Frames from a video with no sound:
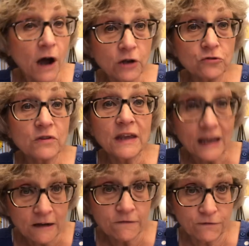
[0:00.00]
under the
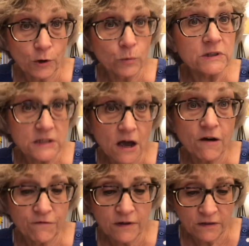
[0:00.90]
influence
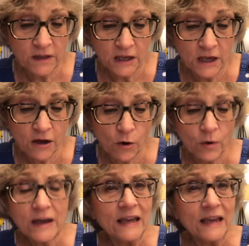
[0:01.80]
of the ego.